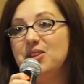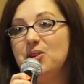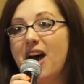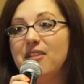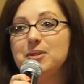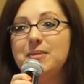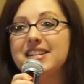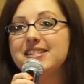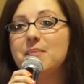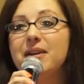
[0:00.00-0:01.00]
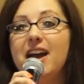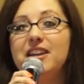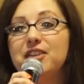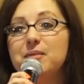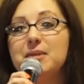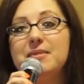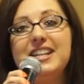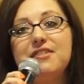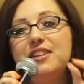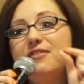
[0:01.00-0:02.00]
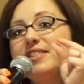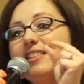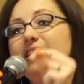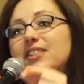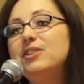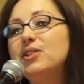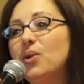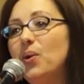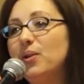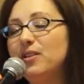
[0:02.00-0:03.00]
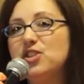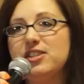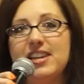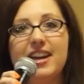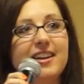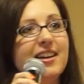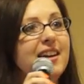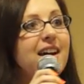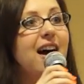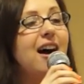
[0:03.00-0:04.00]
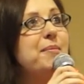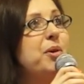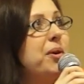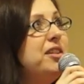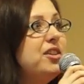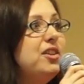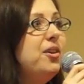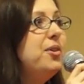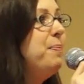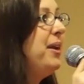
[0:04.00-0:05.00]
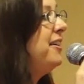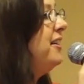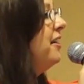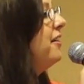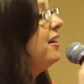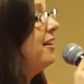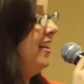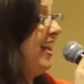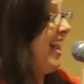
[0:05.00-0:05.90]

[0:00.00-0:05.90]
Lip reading: You have to make some kind of commitment, even if it's a little goal of just like, I'm going to go to Panera